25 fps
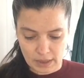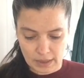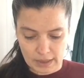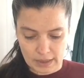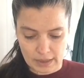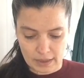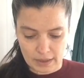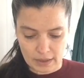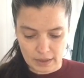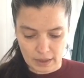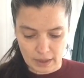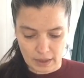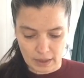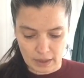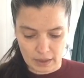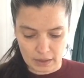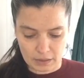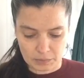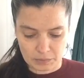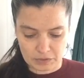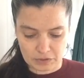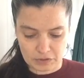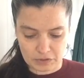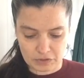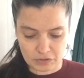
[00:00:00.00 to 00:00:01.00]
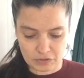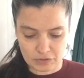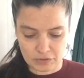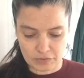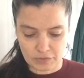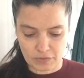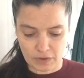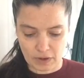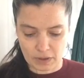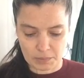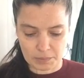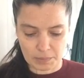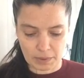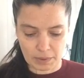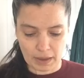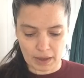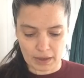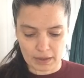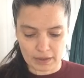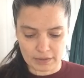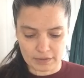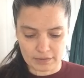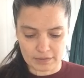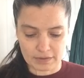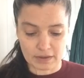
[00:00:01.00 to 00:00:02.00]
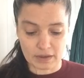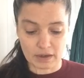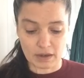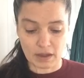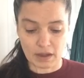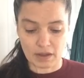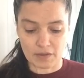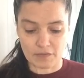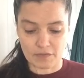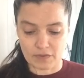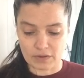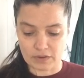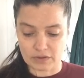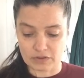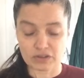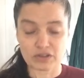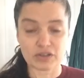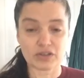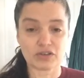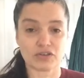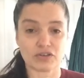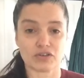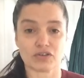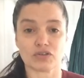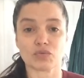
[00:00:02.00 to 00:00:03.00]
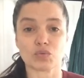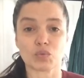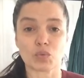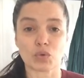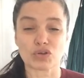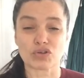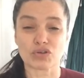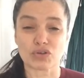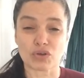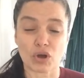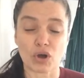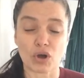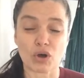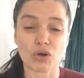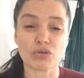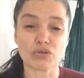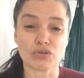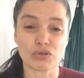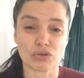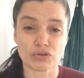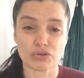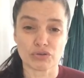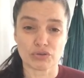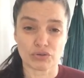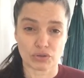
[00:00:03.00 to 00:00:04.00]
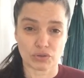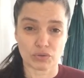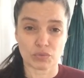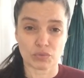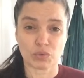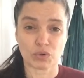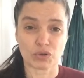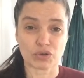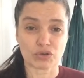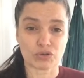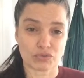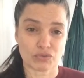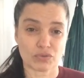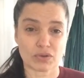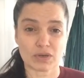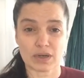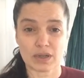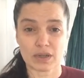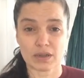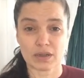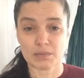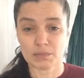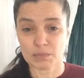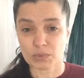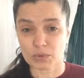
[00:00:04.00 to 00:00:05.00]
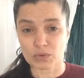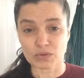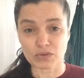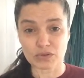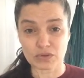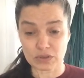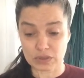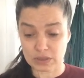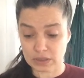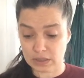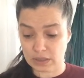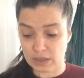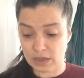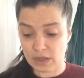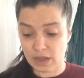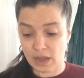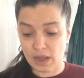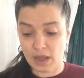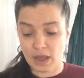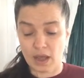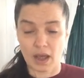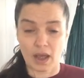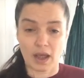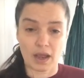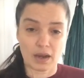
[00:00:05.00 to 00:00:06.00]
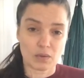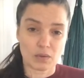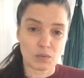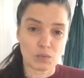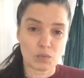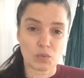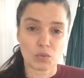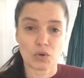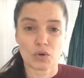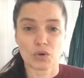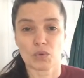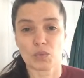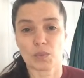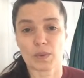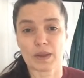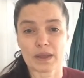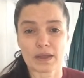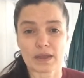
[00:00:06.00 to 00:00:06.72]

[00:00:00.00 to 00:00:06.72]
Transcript: It helps us to find balance in life and teach us what to hold on to, what's really important, and what we